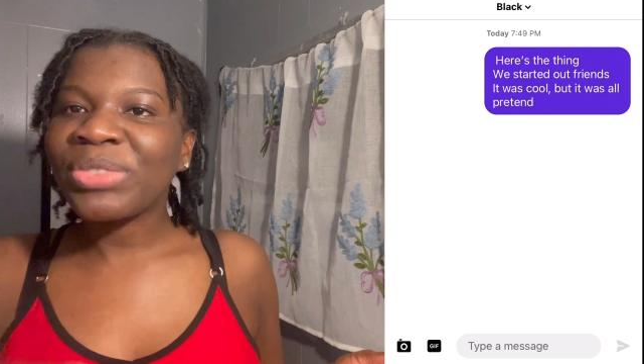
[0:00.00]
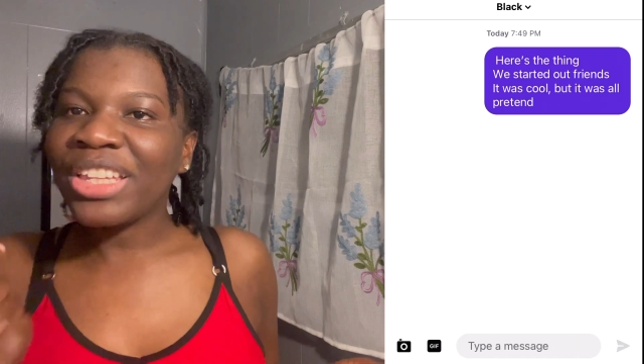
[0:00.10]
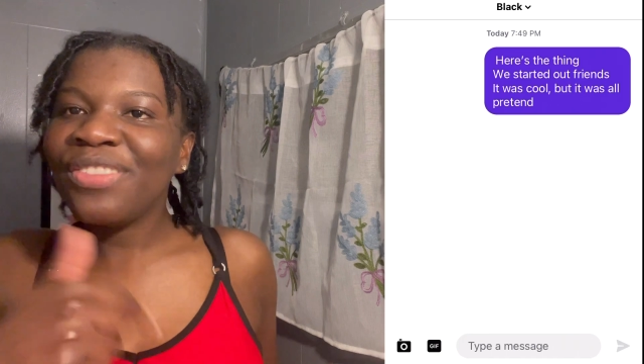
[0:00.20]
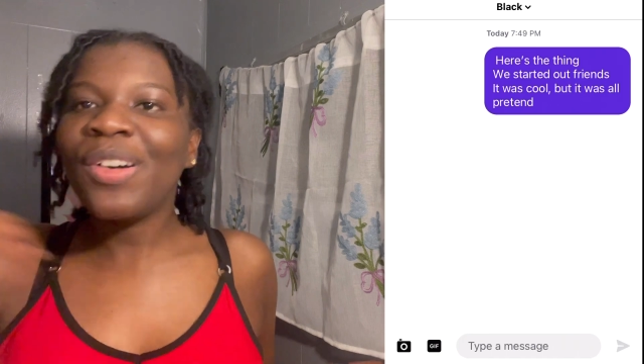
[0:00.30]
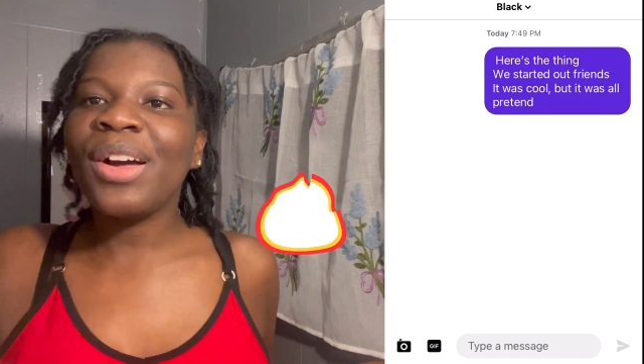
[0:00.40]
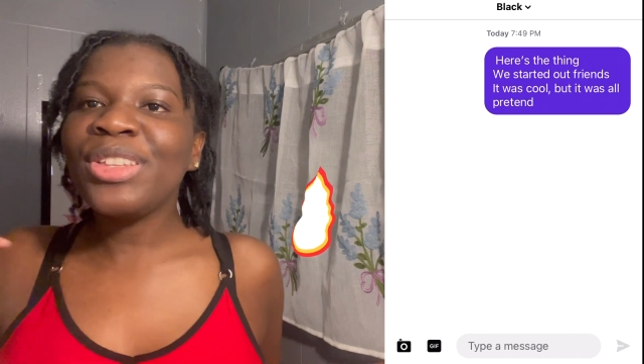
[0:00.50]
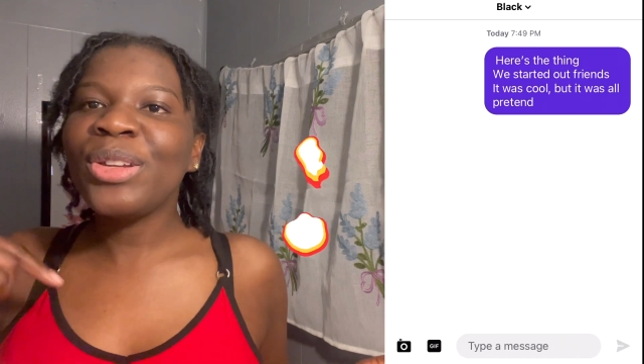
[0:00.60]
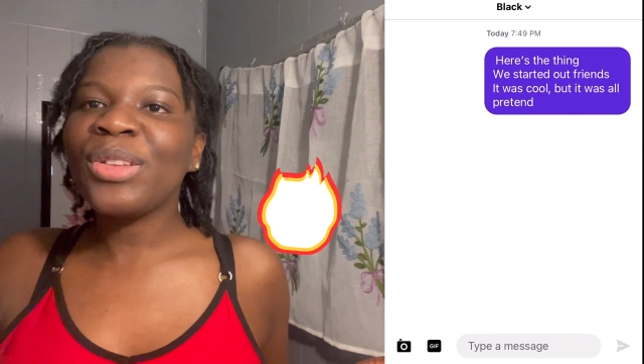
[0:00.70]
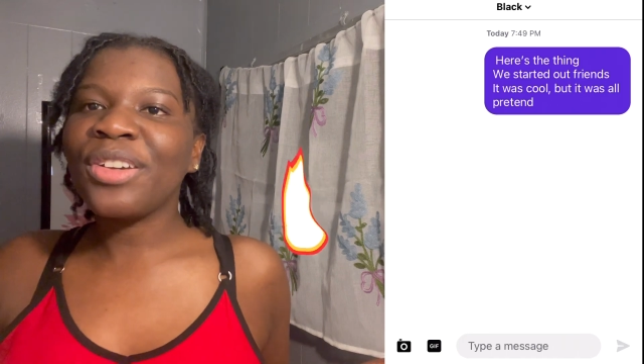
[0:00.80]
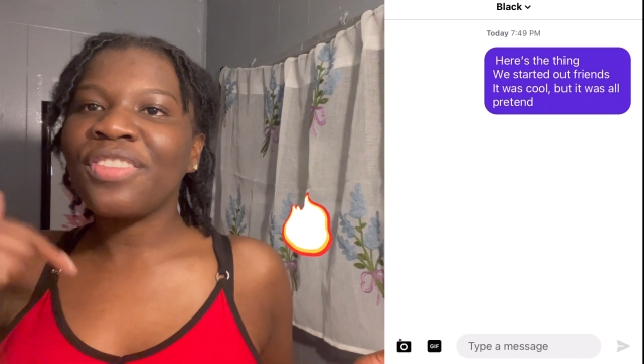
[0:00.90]
Leave a, you
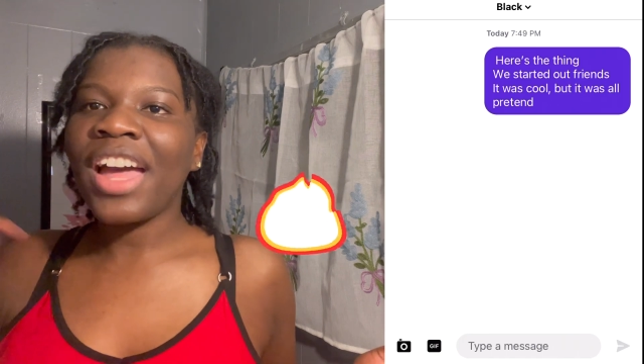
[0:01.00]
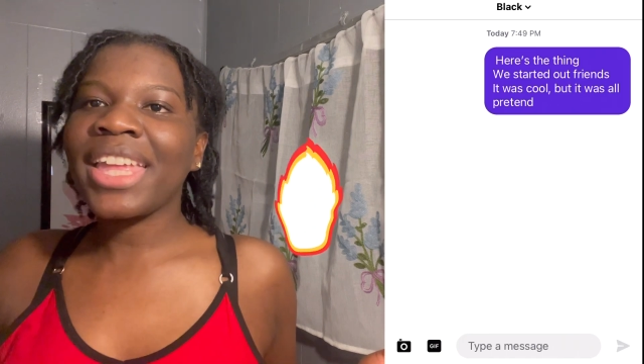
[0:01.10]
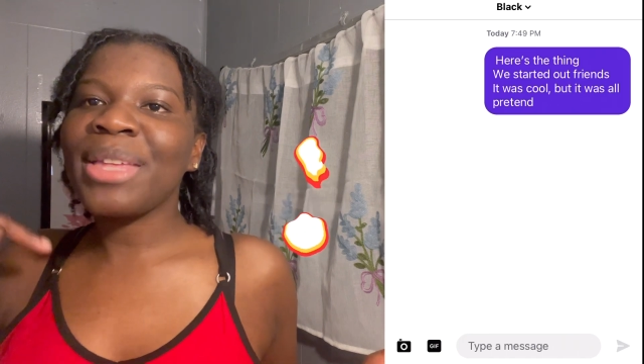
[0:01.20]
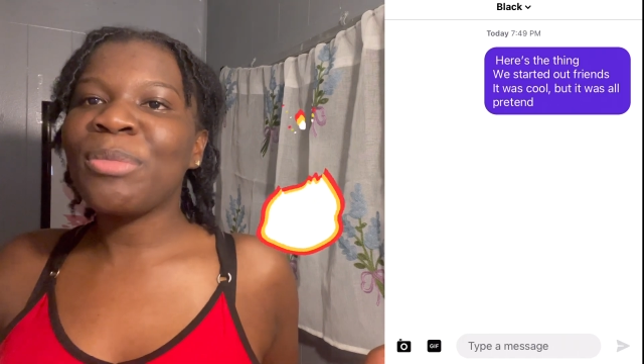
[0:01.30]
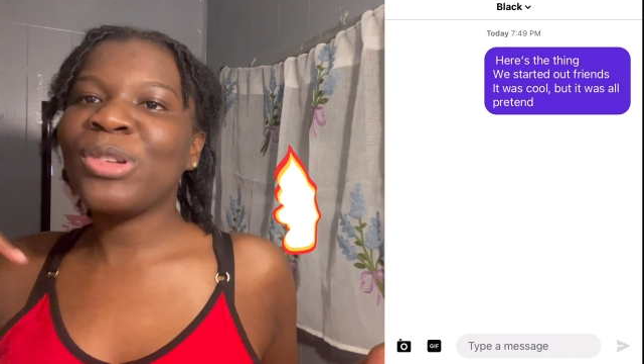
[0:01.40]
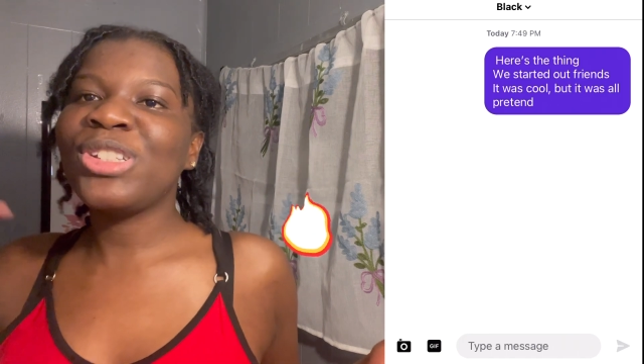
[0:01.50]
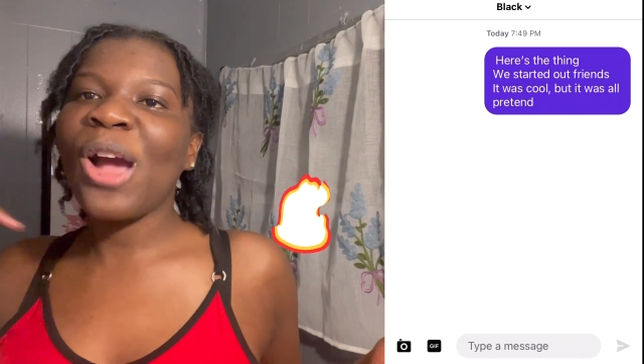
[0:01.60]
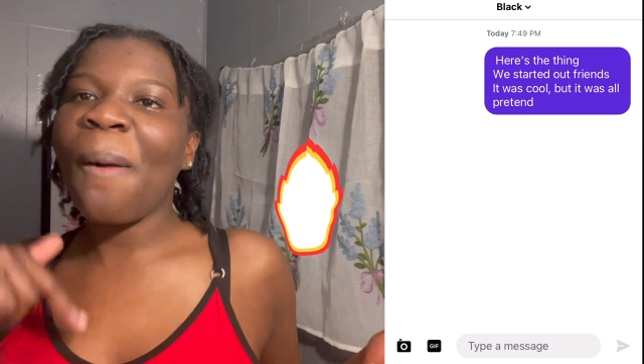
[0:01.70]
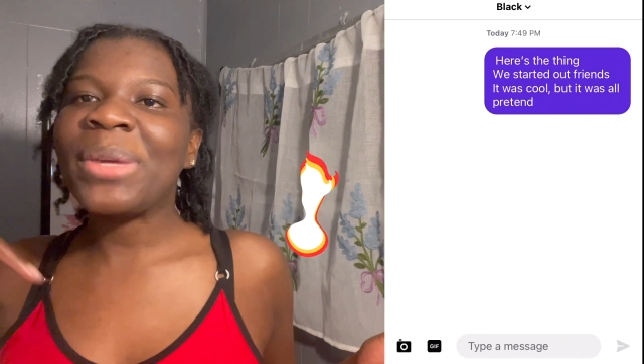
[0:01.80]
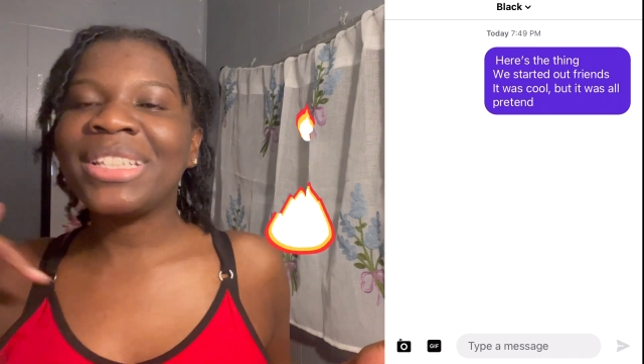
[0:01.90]
know, the fire emoji
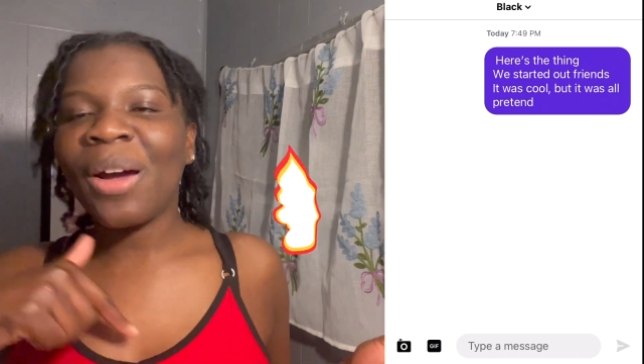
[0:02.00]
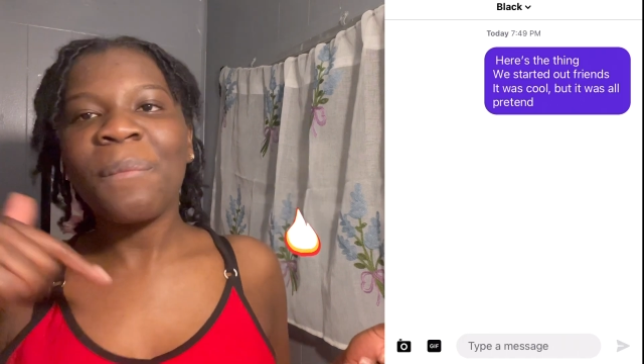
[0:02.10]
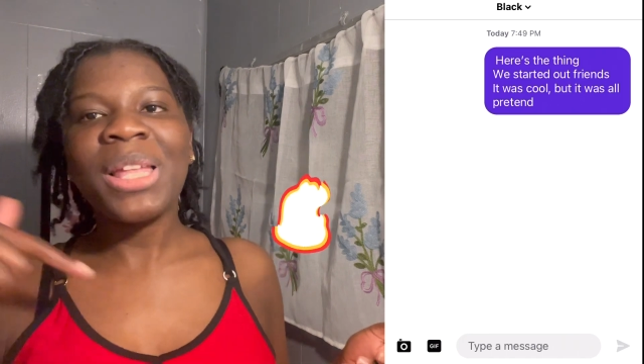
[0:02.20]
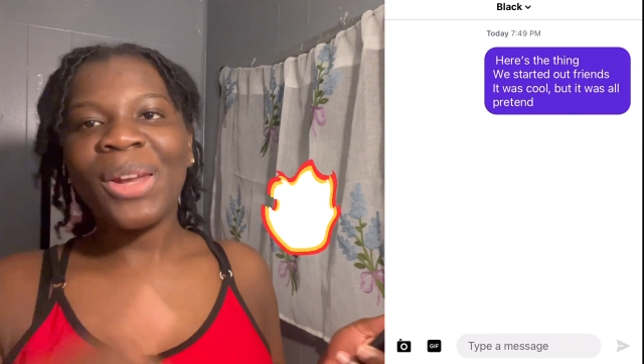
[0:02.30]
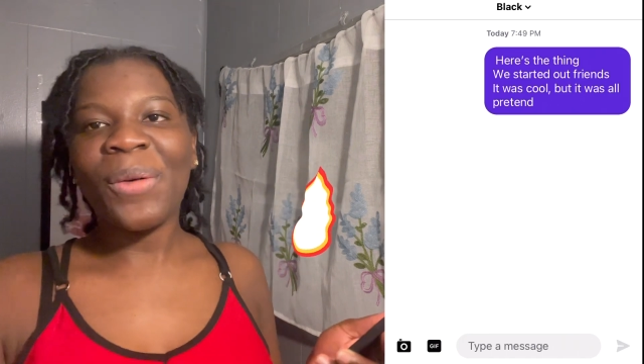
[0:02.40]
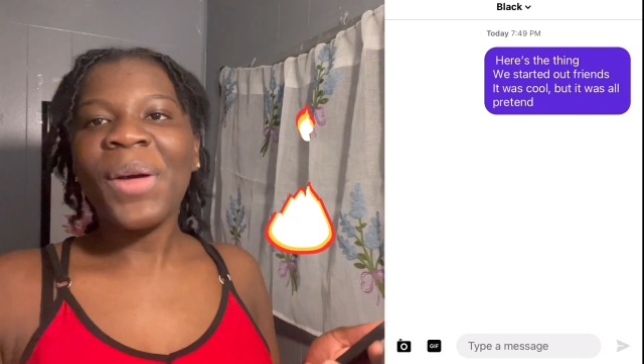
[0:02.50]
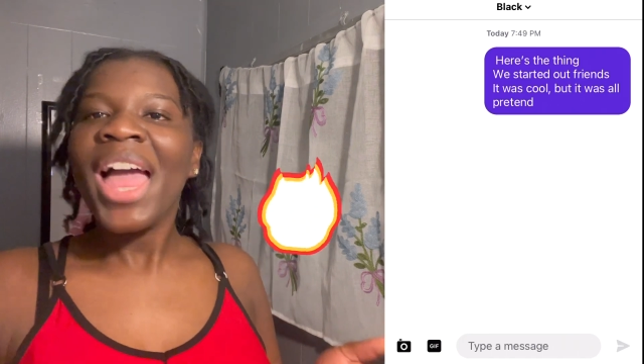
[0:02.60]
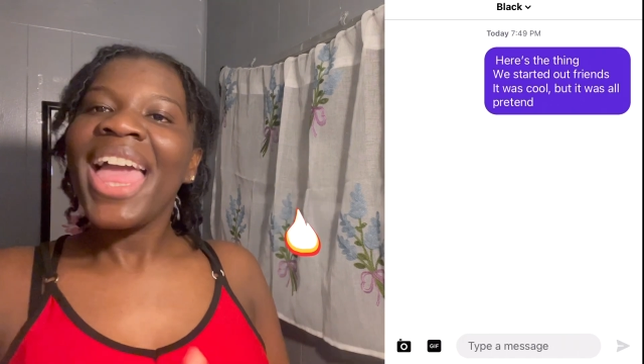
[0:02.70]
comment down below.